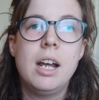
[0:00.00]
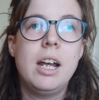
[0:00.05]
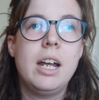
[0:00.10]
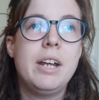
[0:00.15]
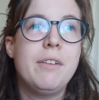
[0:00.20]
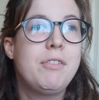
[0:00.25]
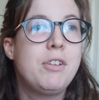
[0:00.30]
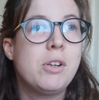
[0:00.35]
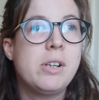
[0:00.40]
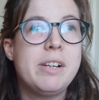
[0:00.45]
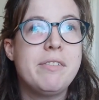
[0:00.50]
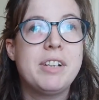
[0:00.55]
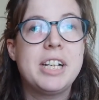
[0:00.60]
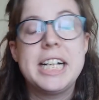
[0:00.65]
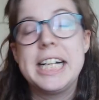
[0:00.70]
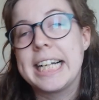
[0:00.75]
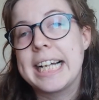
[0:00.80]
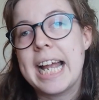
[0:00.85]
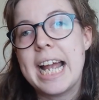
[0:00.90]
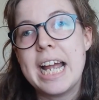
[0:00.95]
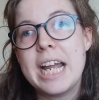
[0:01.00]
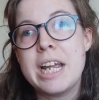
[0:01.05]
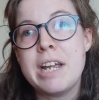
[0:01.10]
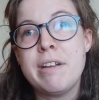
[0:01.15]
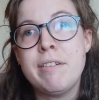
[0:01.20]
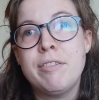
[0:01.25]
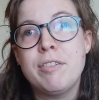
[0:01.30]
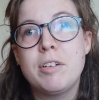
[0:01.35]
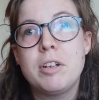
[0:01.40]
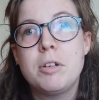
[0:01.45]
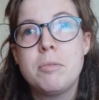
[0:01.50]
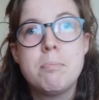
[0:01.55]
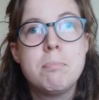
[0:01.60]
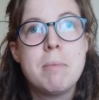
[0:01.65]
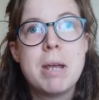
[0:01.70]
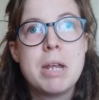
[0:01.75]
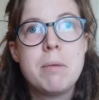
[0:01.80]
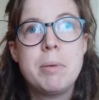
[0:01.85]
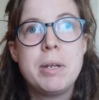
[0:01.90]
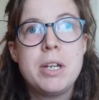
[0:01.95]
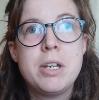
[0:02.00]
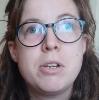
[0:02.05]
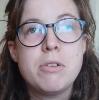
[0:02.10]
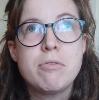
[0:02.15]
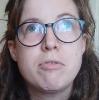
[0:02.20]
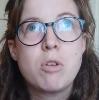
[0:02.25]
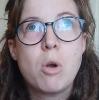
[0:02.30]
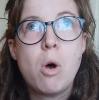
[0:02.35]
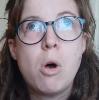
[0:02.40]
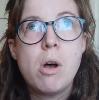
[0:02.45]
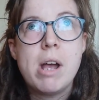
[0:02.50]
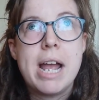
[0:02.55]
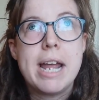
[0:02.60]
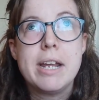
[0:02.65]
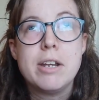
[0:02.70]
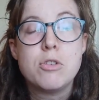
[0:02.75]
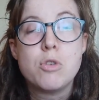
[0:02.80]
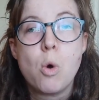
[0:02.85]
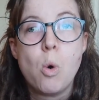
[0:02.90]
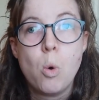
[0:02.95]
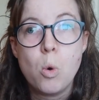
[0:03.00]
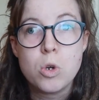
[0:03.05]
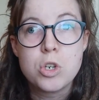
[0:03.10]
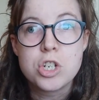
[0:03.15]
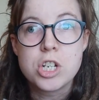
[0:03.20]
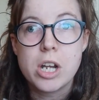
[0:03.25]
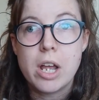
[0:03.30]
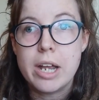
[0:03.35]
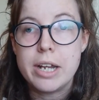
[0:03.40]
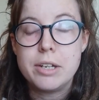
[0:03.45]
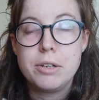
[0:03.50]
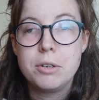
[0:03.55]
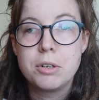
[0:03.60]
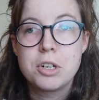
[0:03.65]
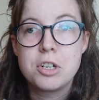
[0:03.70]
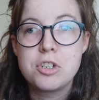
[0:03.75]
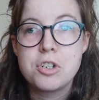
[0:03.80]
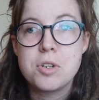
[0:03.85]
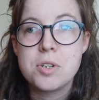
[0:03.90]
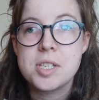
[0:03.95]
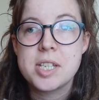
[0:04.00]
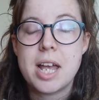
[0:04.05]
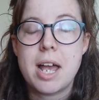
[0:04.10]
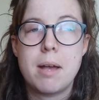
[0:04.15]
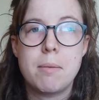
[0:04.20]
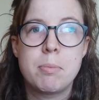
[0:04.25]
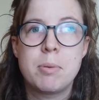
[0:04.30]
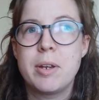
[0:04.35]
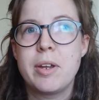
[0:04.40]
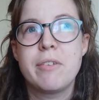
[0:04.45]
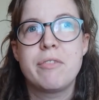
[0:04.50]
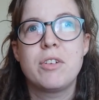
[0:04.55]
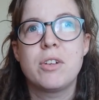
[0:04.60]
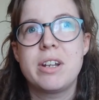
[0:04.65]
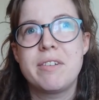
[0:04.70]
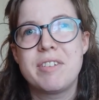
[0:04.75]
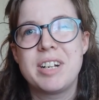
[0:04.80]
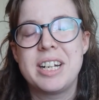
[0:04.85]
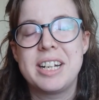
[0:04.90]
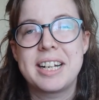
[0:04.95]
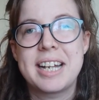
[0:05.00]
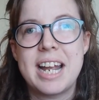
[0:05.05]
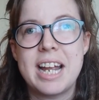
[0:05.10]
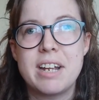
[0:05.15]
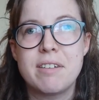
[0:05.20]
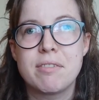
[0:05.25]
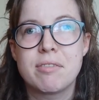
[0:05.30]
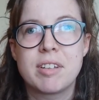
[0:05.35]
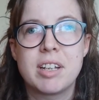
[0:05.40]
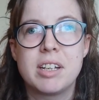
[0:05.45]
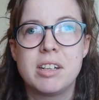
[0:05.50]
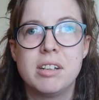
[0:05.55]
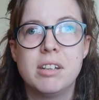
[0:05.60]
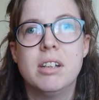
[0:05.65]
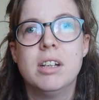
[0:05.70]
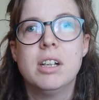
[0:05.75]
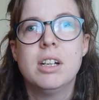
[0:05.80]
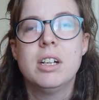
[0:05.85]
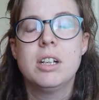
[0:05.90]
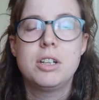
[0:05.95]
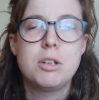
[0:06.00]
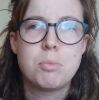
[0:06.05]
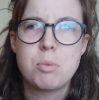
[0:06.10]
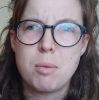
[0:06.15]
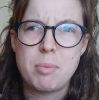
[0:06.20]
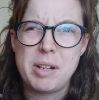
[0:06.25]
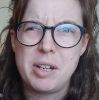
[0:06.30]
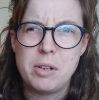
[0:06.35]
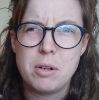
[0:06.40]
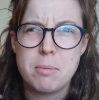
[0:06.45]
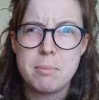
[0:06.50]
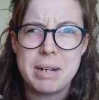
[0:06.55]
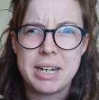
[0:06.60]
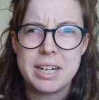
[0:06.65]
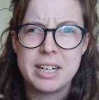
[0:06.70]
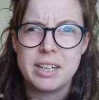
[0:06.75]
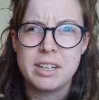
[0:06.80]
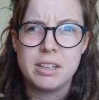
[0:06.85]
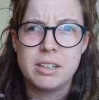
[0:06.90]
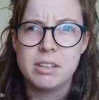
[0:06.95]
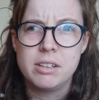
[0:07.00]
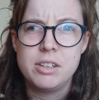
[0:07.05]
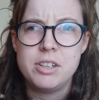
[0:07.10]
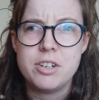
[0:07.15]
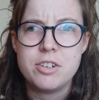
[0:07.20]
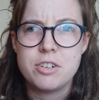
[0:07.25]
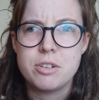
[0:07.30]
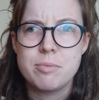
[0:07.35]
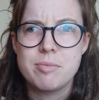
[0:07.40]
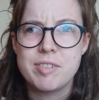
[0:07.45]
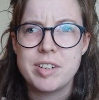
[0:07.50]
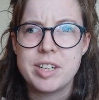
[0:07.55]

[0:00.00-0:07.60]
If you're living in a cave, maybe you've got a torch light. You could use that. But if you're living in a cave, then you're probably not making YouTube